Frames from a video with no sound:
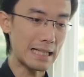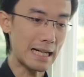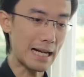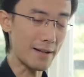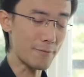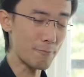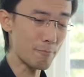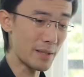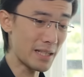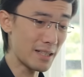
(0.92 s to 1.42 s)
I
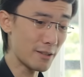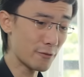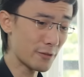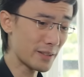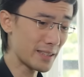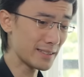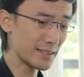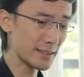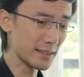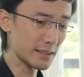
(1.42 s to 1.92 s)
believe
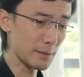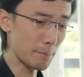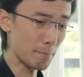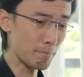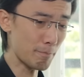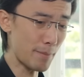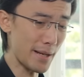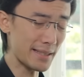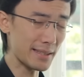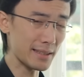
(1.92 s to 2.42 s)
this is a
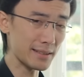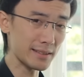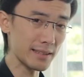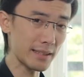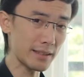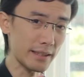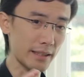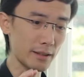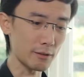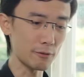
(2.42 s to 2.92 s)
better
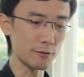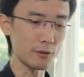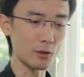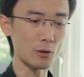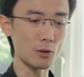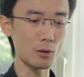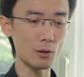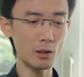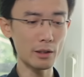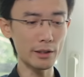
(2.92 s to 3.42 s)
setting
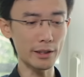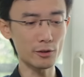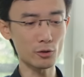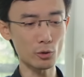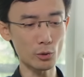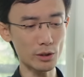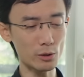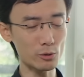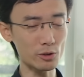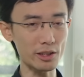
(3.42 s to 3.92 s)
for
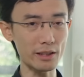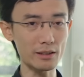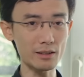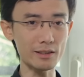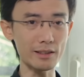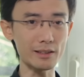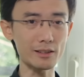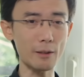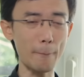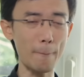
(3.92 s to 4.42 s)
introducing
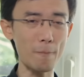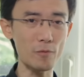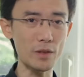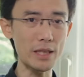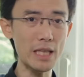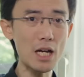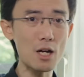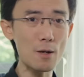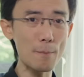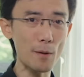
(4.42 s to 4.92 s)
this
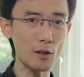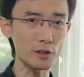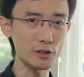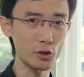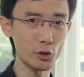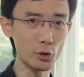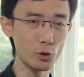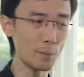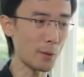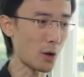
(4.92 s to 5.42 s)
Gnarbox
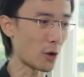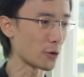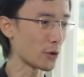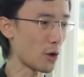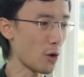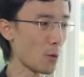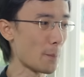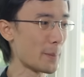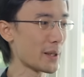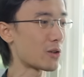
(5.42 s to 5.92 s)

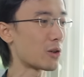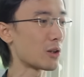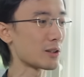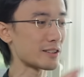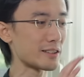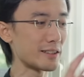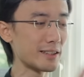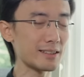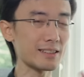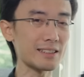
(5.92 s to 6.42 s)
2.0
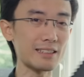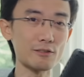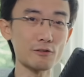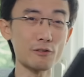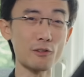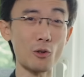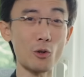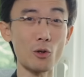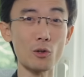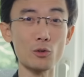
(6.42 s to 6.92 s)
because this is
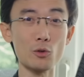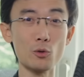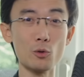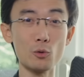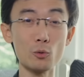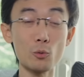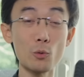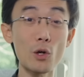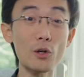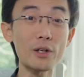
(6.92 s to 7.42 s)
for you
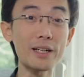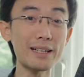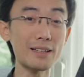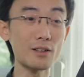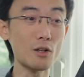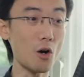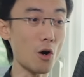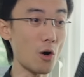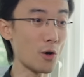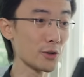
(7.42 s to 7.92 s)
working
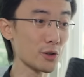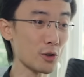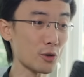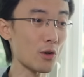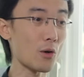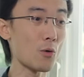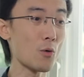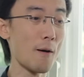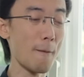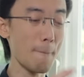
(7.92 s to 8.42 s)
on the
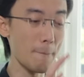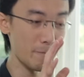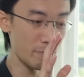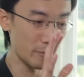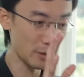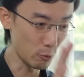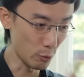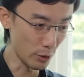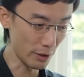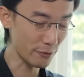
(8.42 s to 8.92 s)
go
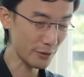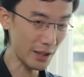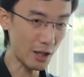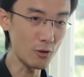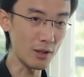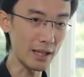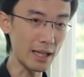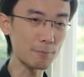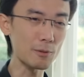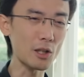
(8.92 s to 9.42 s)
without
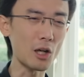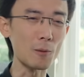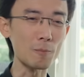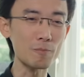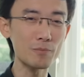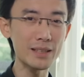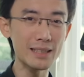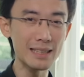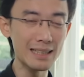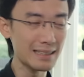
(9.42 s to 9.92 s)
a laptop.
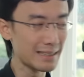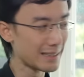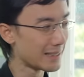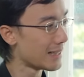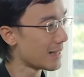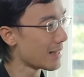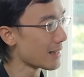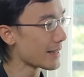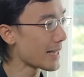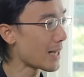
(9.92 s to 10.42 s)

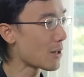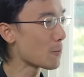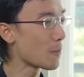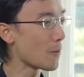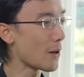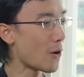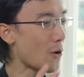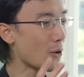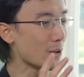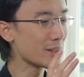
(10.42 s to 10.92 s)
Now
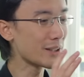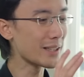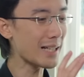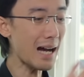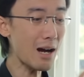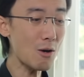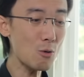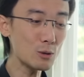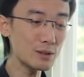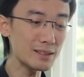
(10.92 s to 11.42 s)
on the
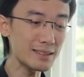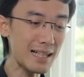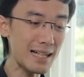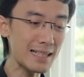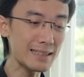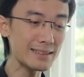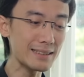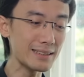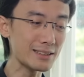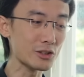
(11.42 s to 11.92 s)

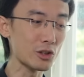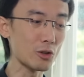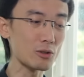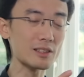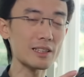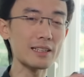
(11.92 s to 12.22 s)
outside, this looks